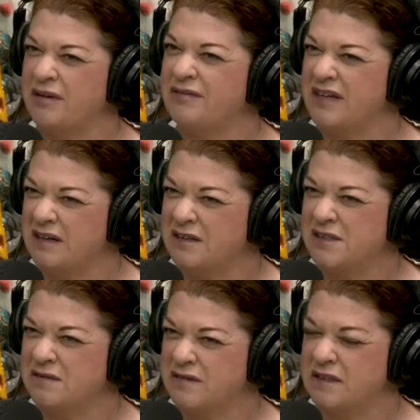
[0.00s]
of years
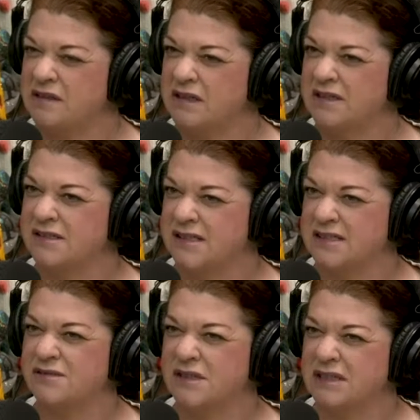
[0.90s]
of New Year's,
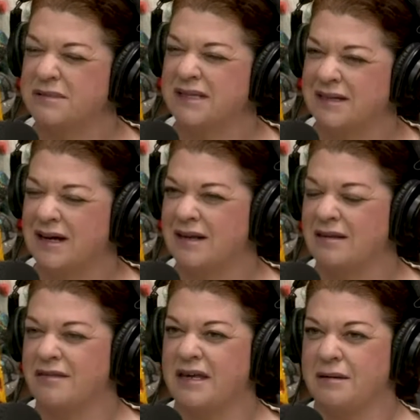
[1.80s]
that's really been kind of the
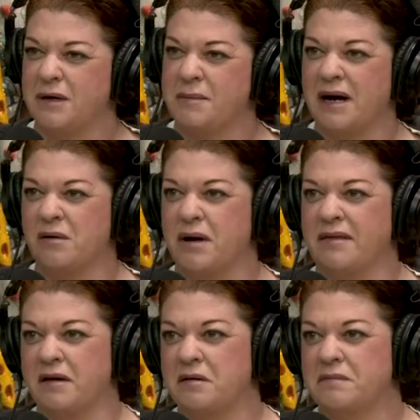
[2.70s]
theme no matter what
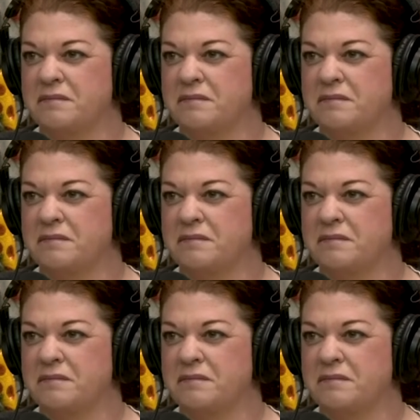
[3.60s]
though.